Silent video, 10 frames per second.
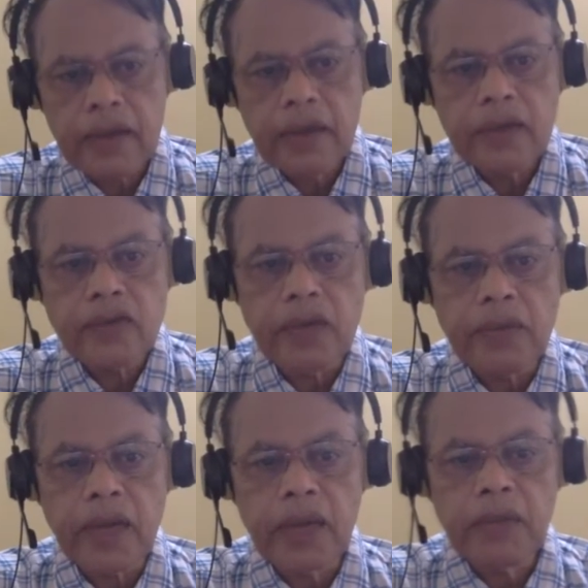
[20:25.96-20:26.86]
Same
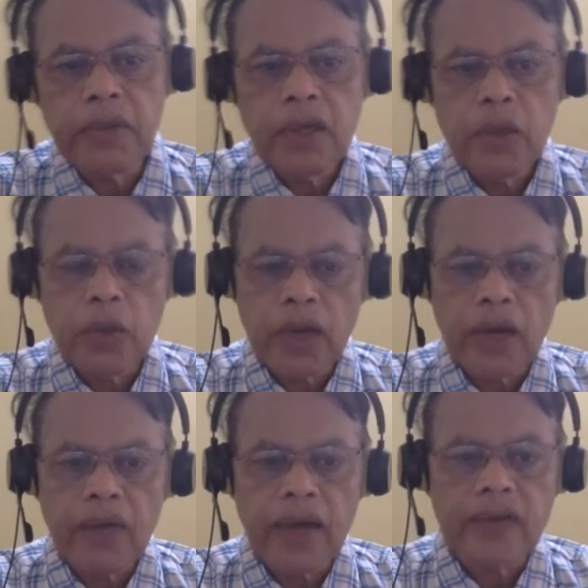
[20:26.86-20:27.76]
time, you can
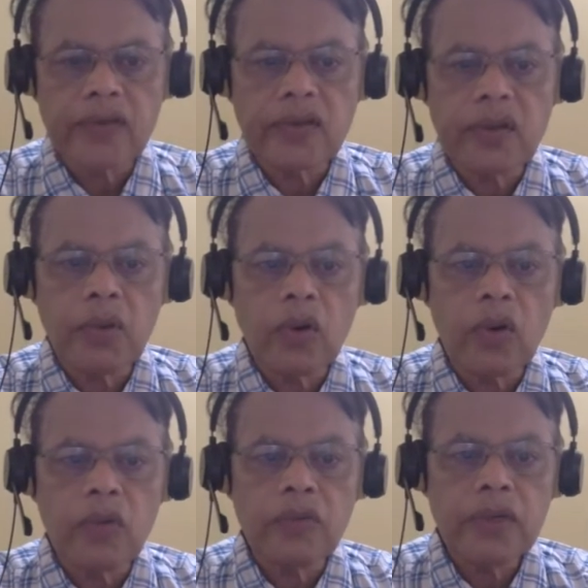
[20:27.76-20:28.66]
have excess amount
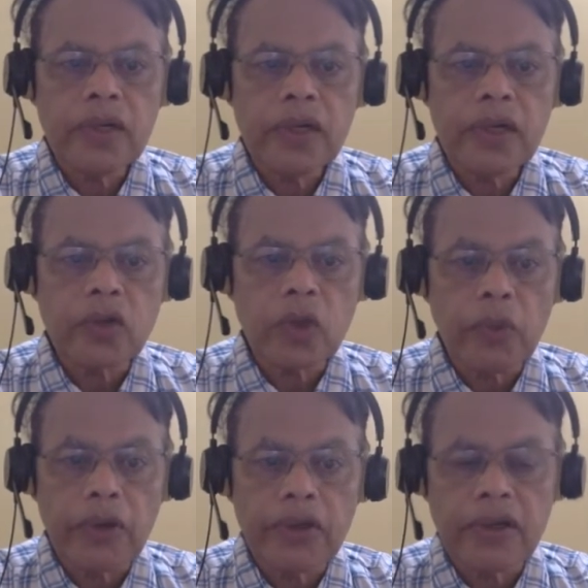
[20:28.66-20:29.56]
of
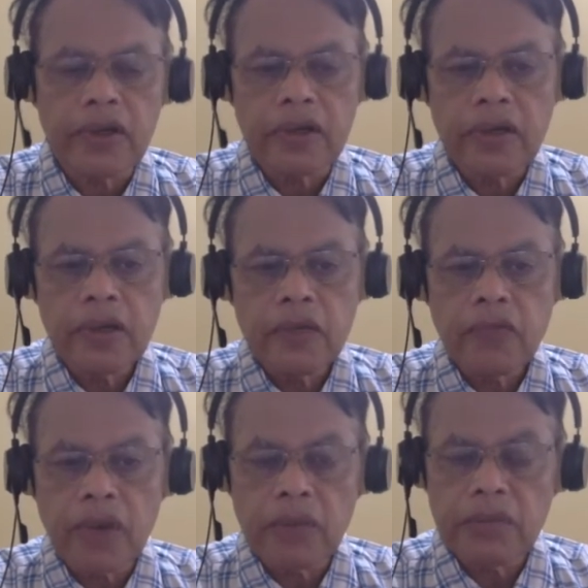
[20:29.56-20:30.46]
erythropoietin
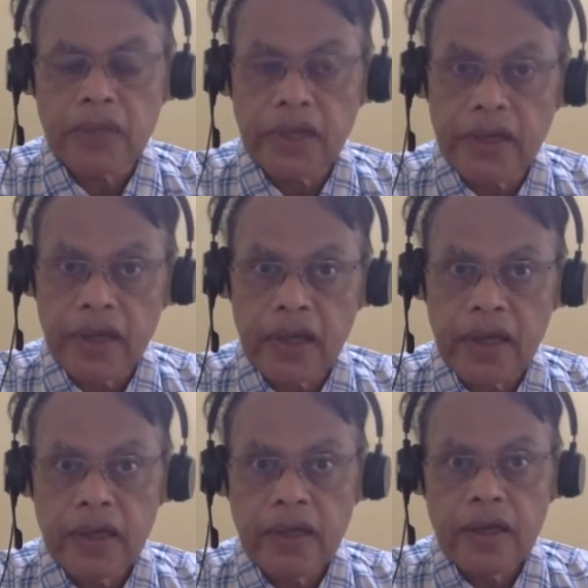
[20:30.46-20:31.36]
from the kidney,
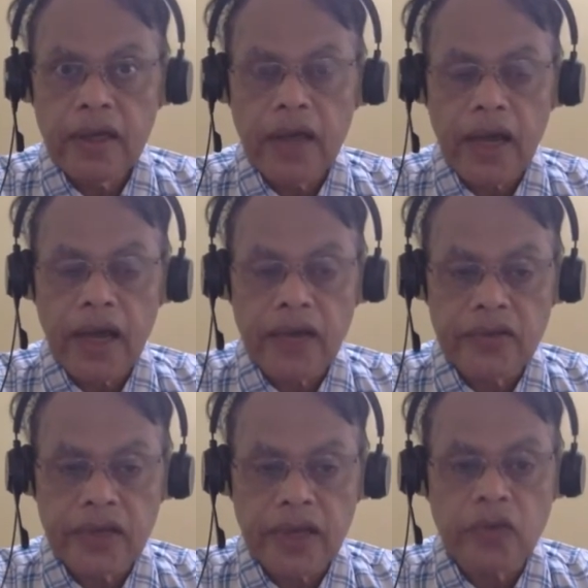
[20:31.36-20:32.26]
as in
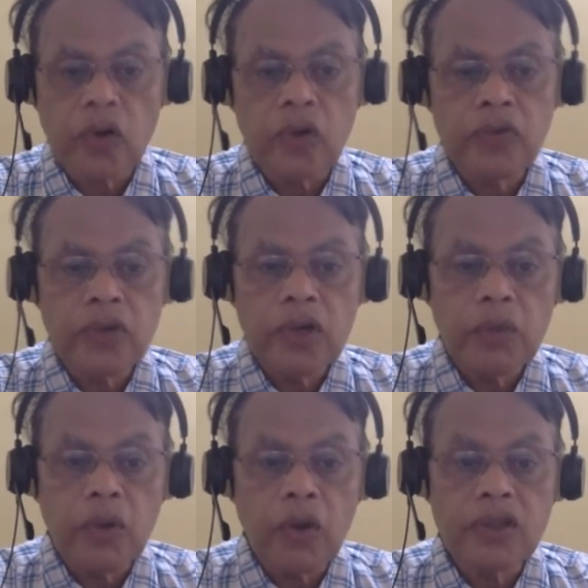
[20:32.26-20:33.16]
case of
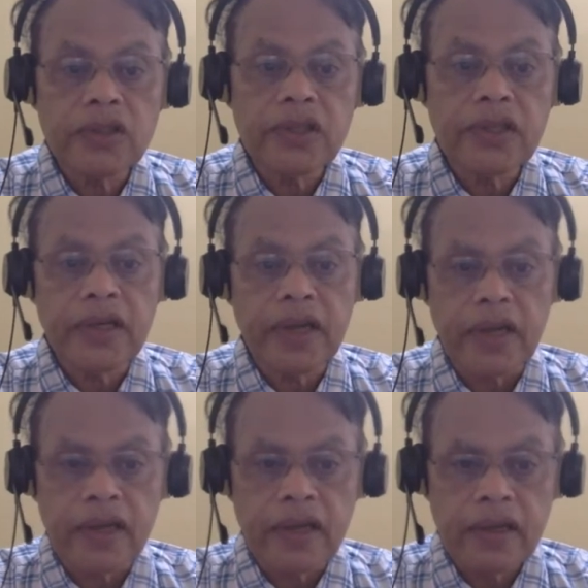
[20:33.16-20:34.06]
polycystic kidney.
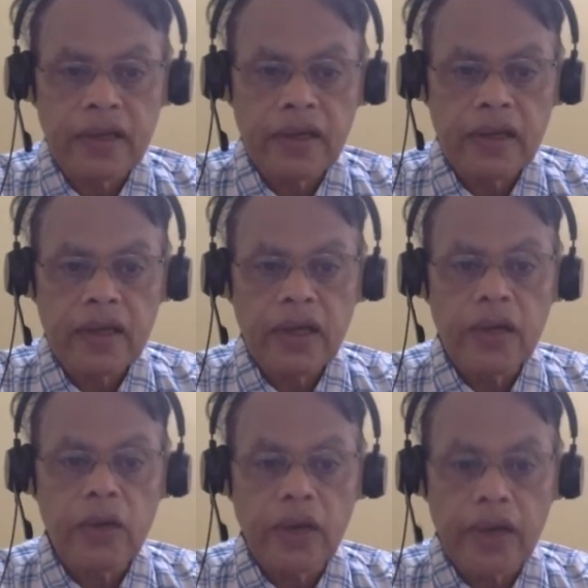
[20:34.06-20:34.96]
You
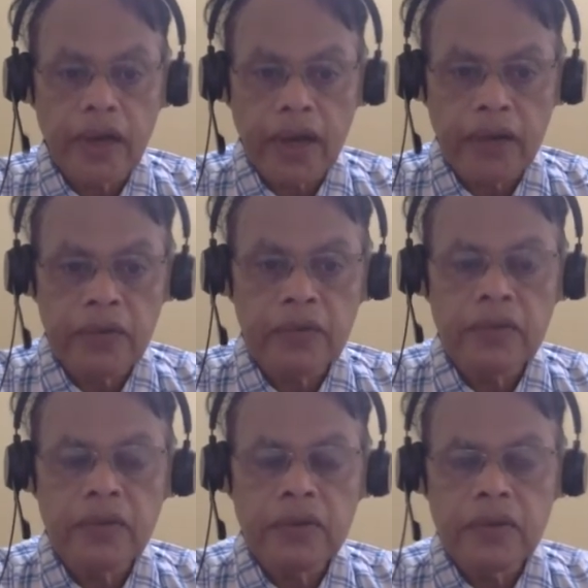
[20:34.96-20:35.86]
can have
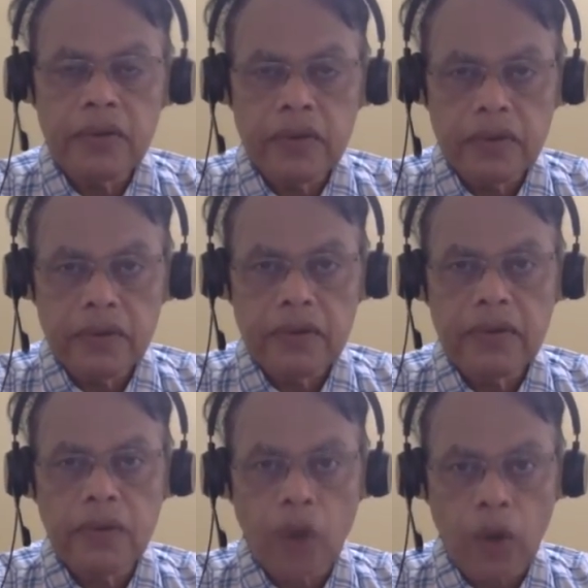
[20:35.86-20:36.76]

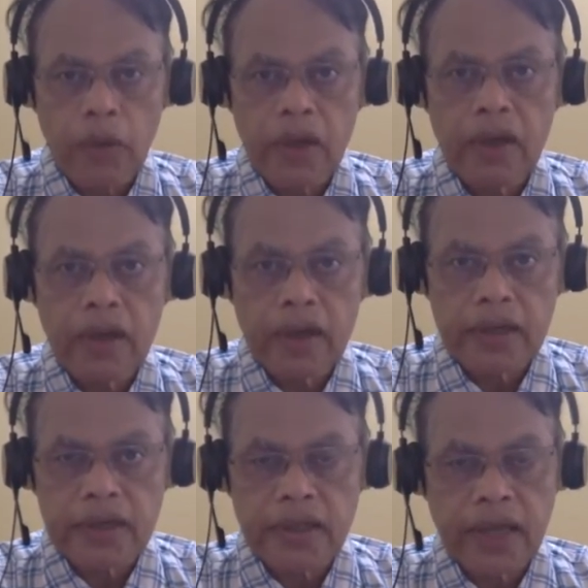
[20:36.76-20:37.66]
normal
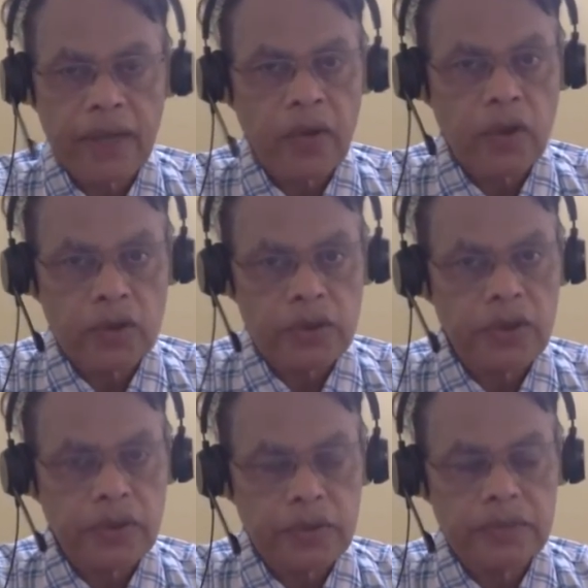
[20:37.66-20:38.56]
conjunctiva also.
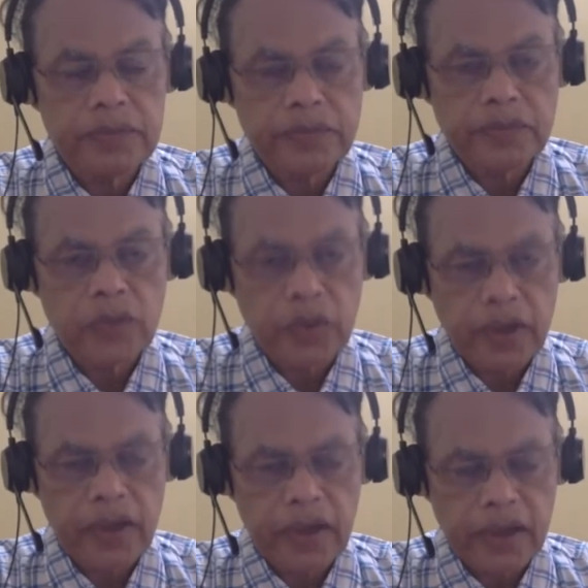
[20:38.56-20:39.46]

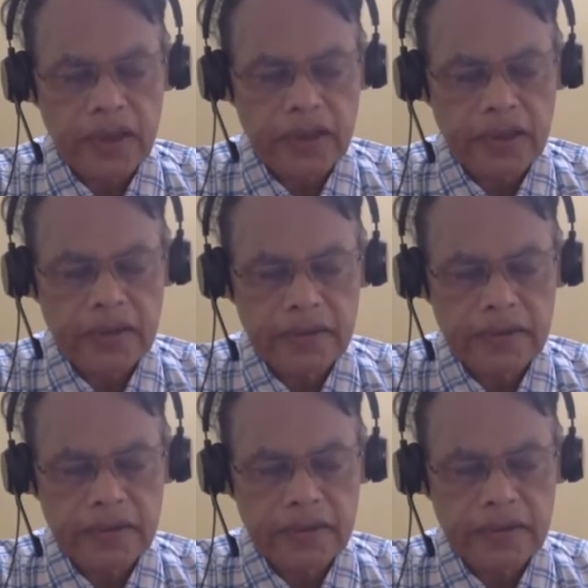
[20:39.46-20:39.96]
Okay, right.